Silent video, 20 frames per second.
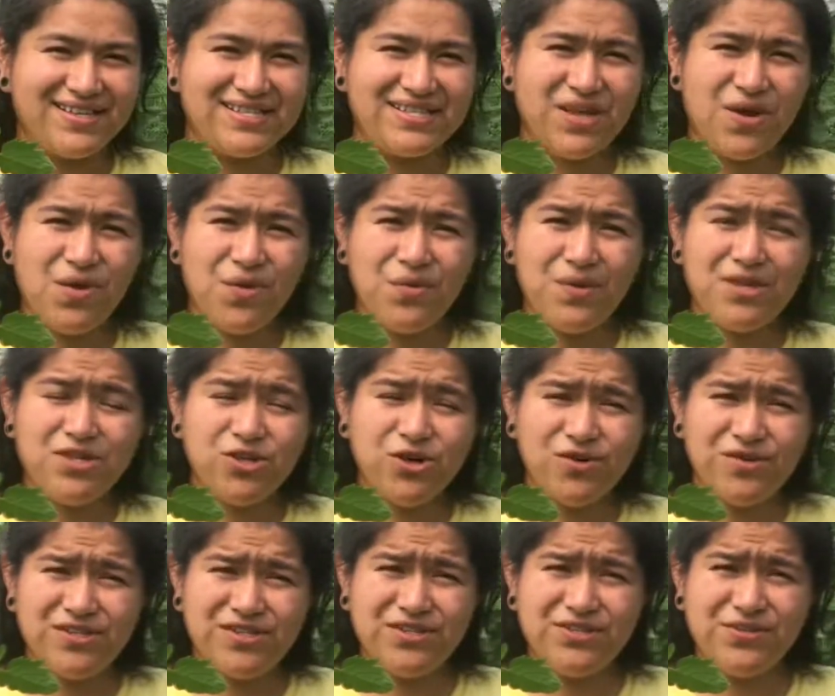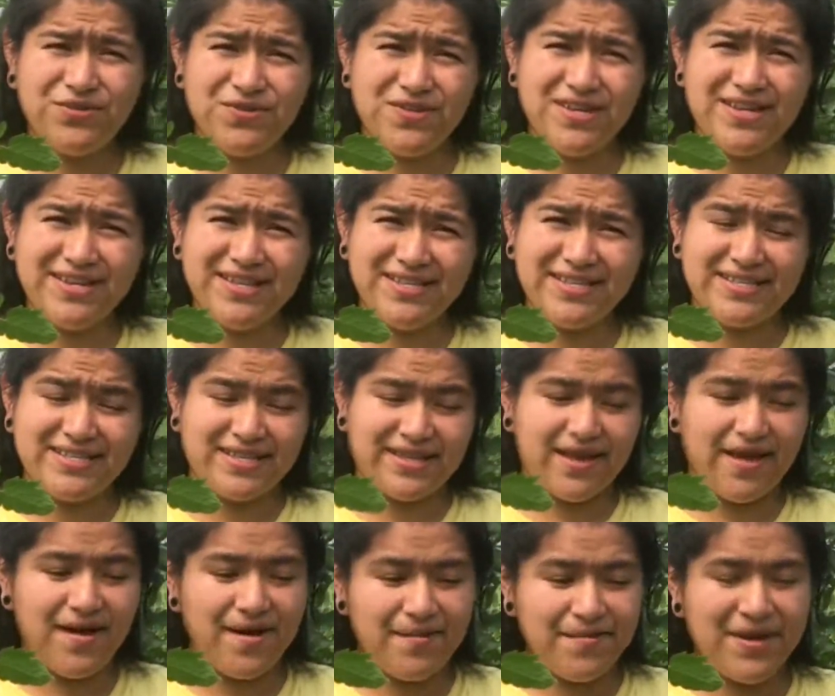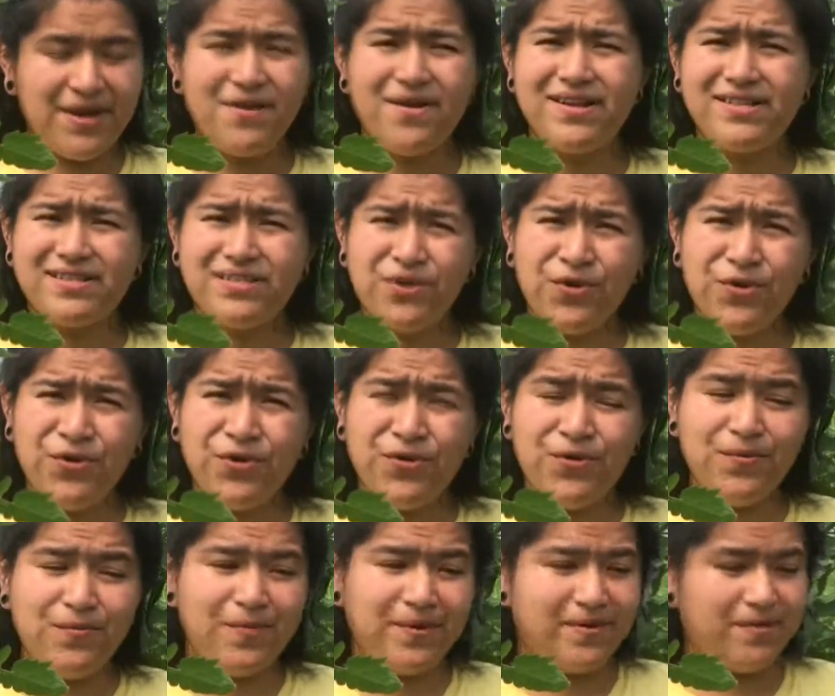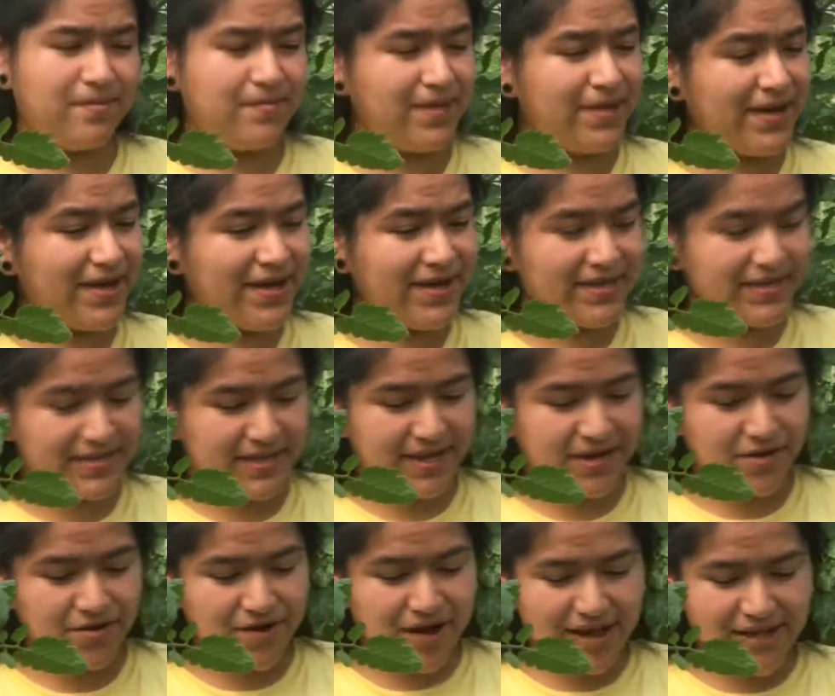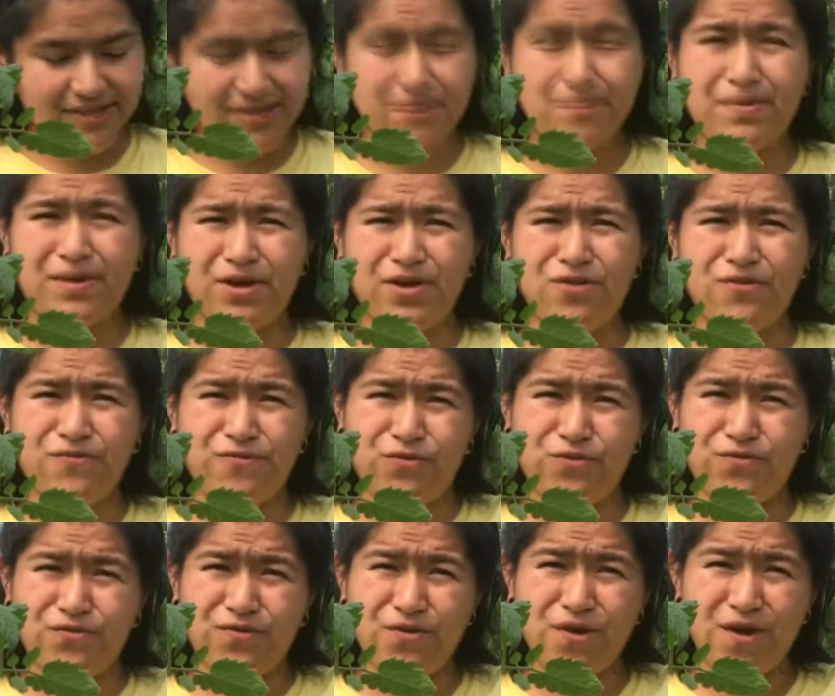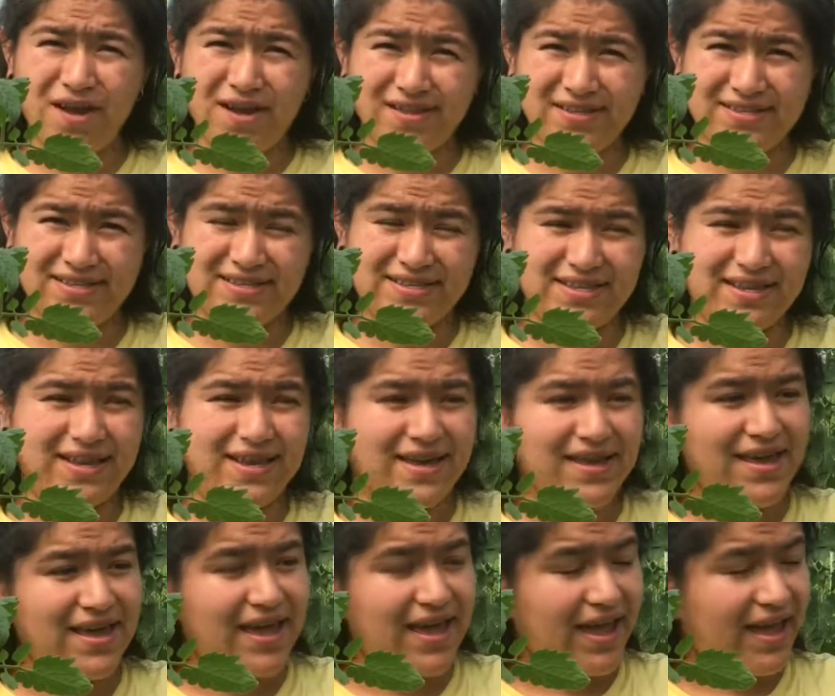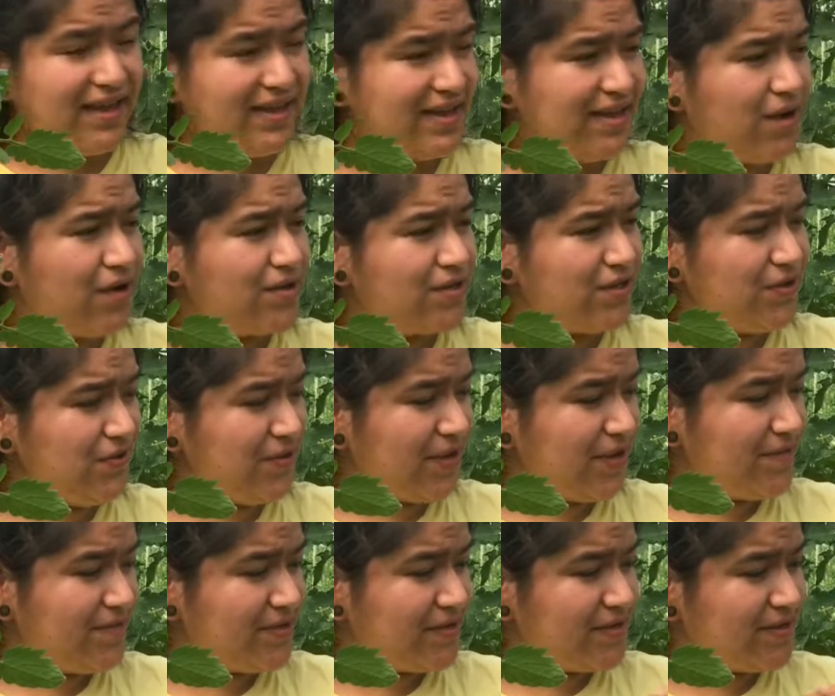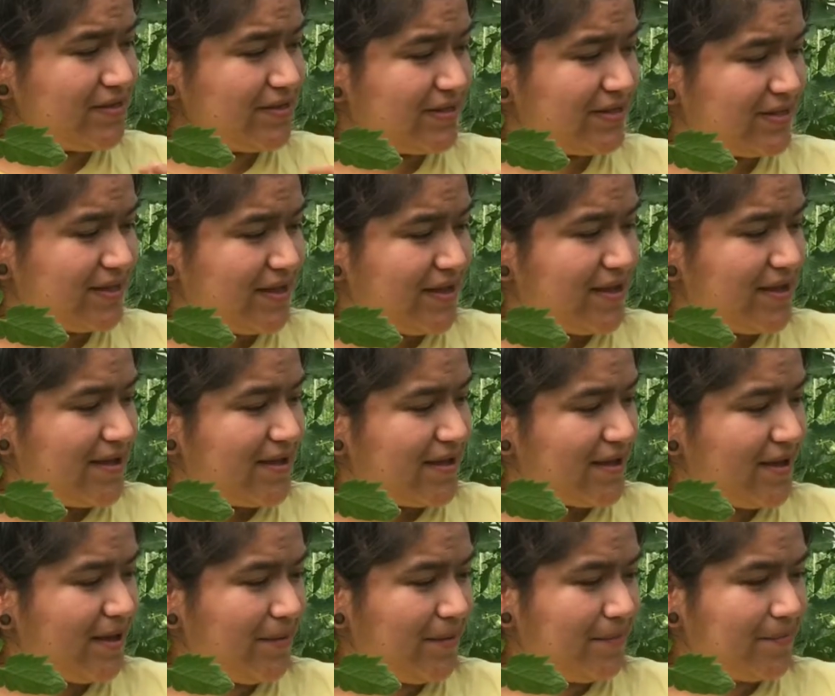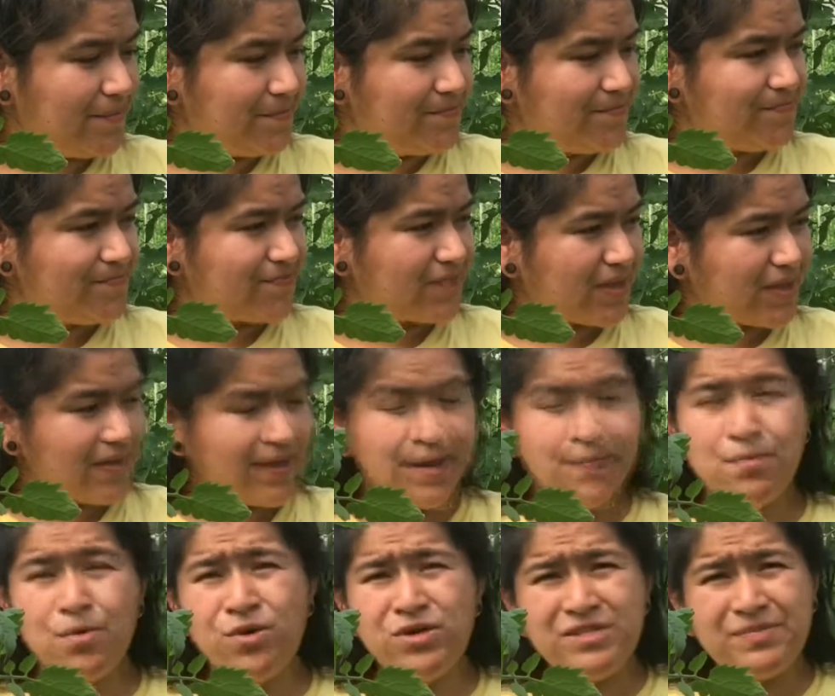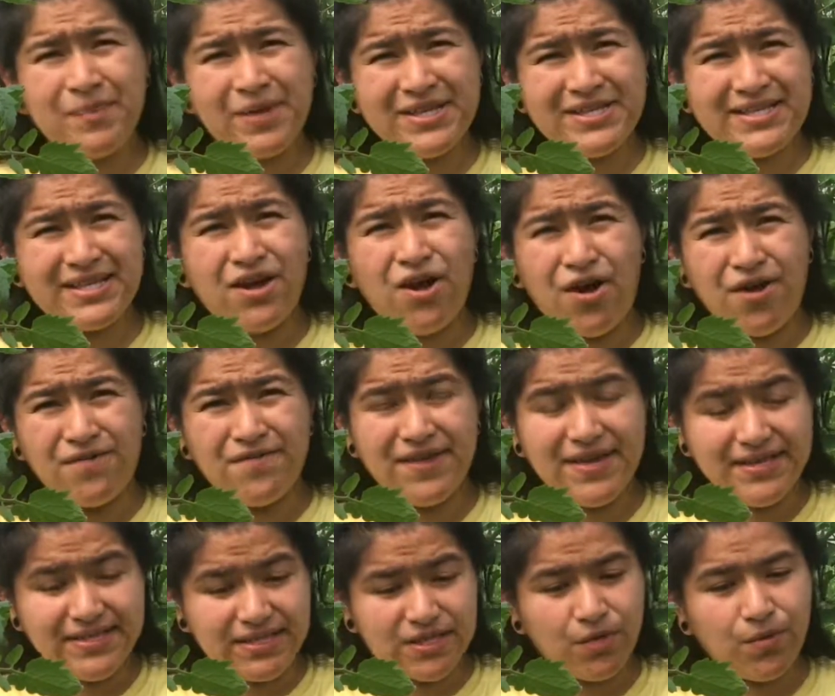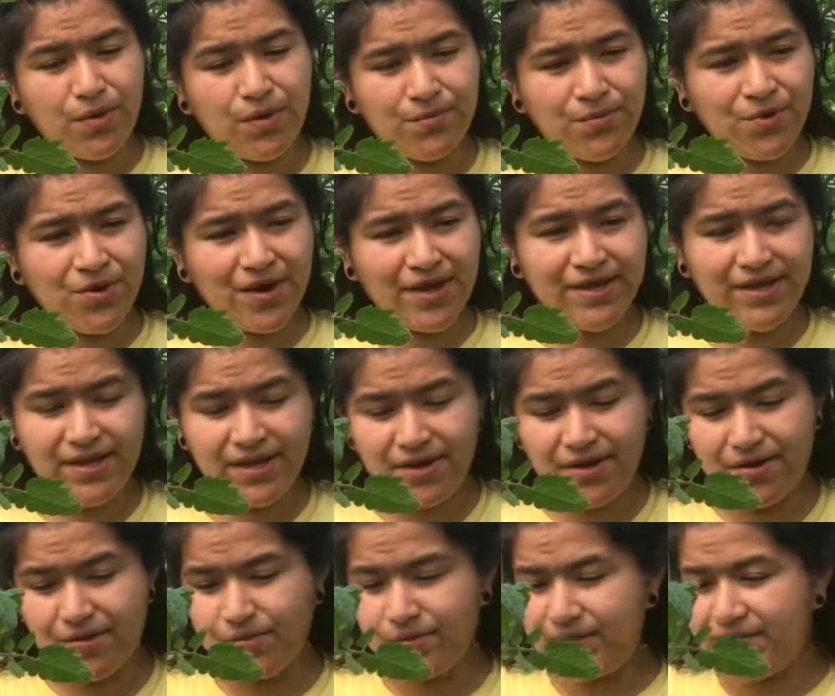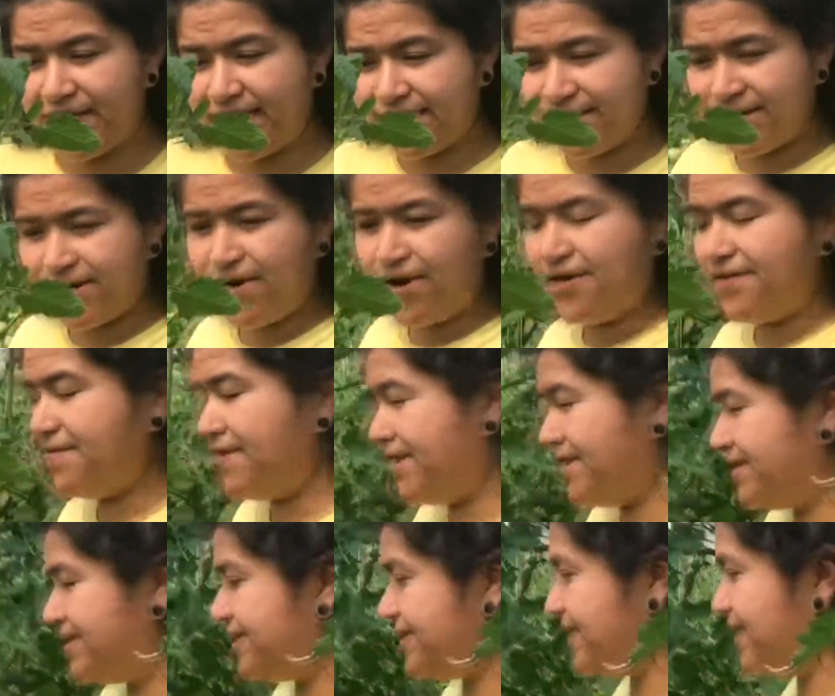So we chose to do this here at Coop because it creates a bigger fruit for us, and it also gives us like more space to harvest. So when we're in here, we tend to harvest